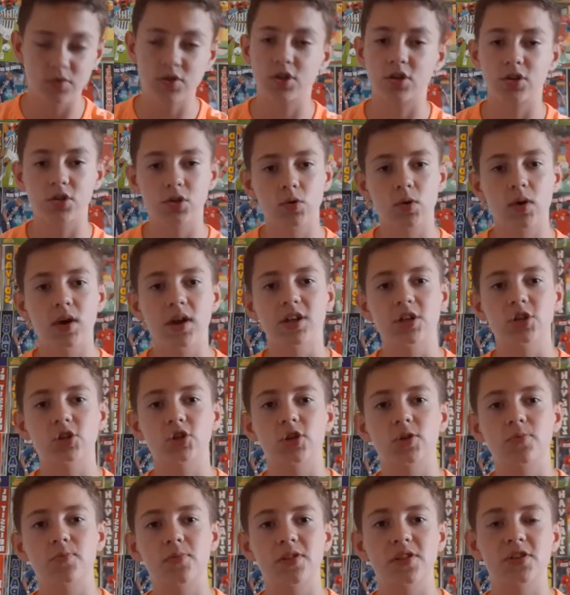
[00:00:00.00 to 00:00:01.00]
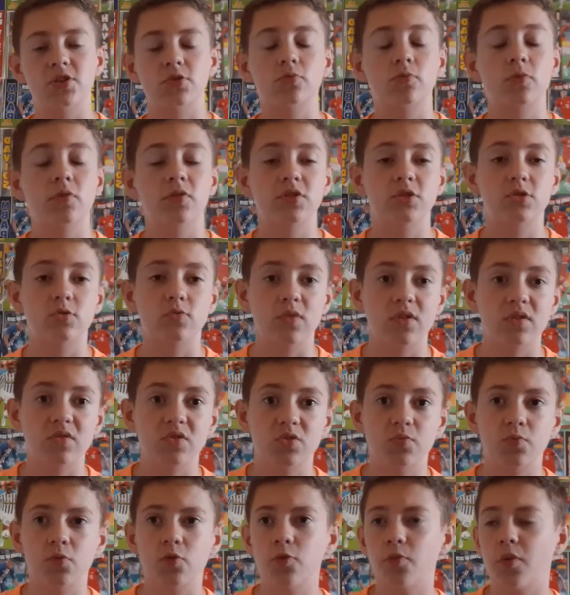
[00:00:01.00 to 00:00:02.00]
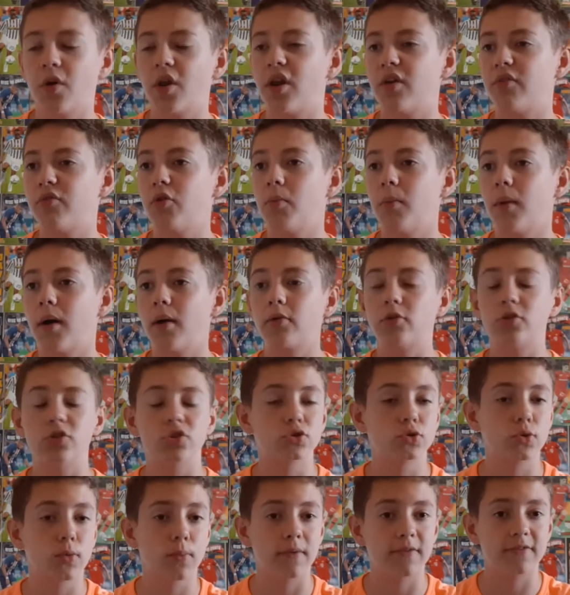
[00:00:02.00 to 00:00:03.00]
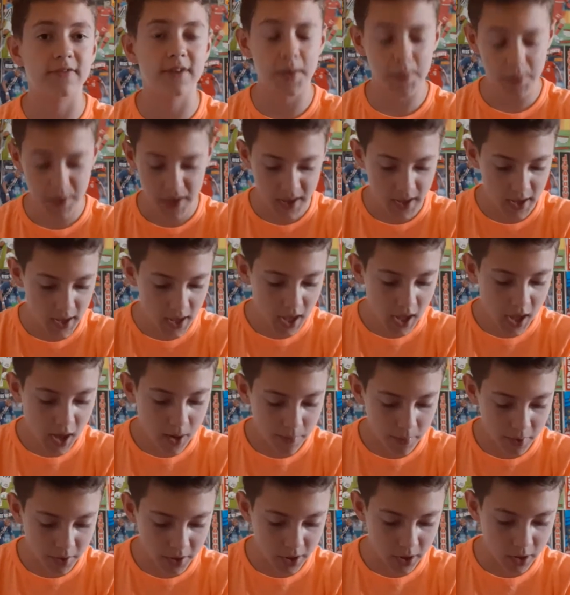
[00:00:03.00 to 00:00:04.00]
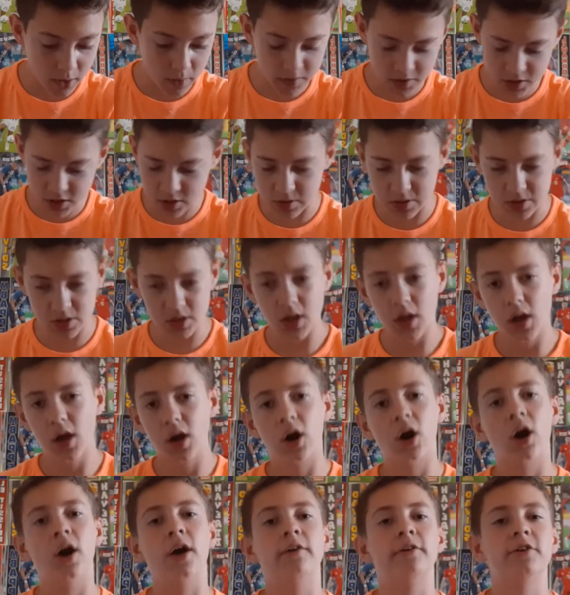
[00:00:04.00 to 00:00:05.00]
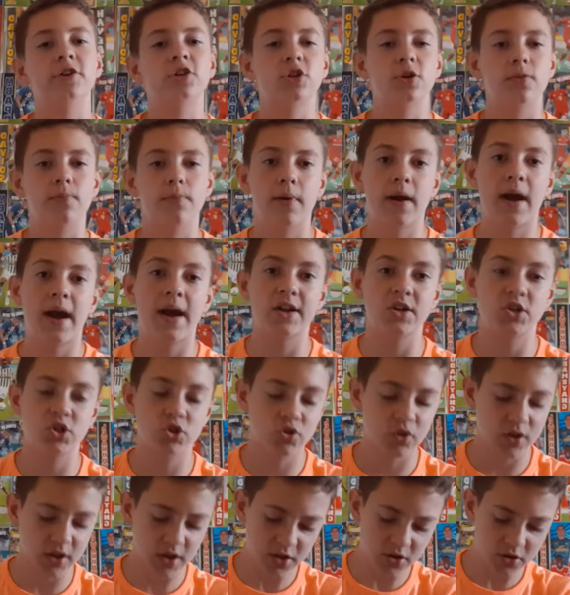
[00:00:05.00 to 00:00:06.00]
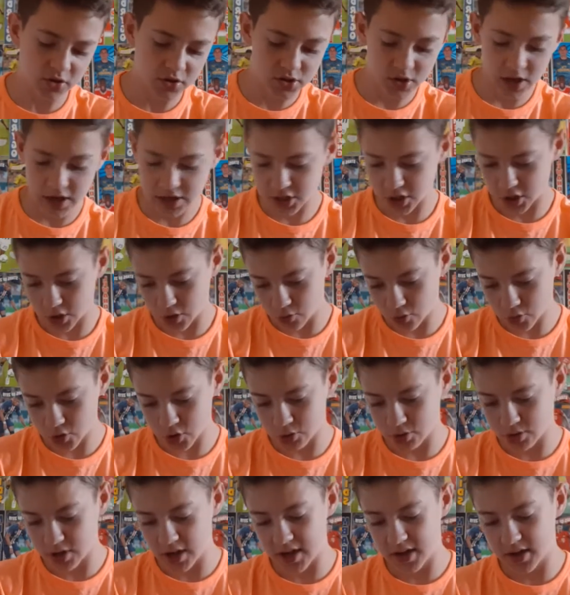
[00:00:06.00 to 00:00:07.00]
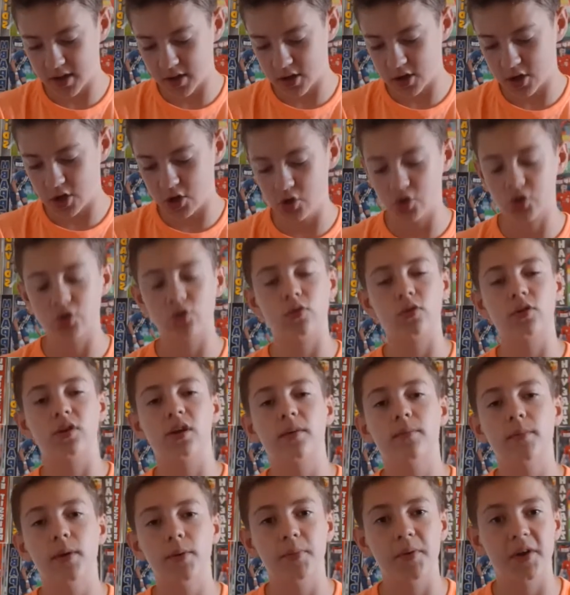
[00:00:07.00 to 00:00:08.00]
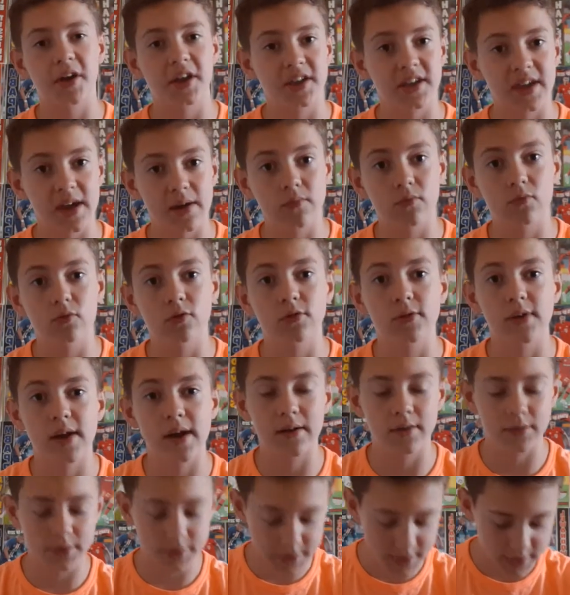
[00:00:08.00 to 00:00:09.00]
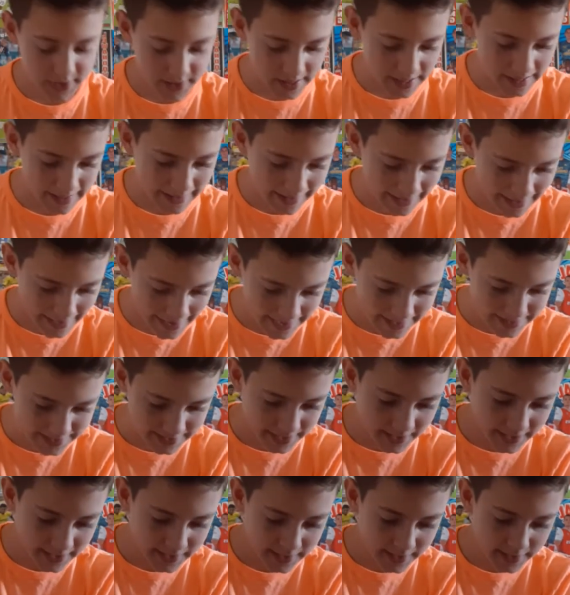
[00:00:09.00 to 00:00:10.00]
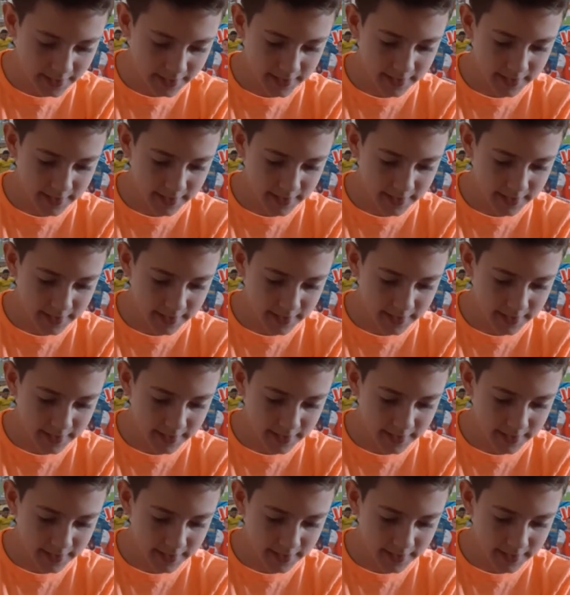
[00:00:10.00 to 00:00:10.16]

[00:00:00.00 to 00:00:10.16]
I was quite intrigued by. This one went to Will Smallbone. I thought might have gone to Obafemi, but no, went to his Irish compatriot, who's actually also taken a new squad number. But again, we'll get on to that later.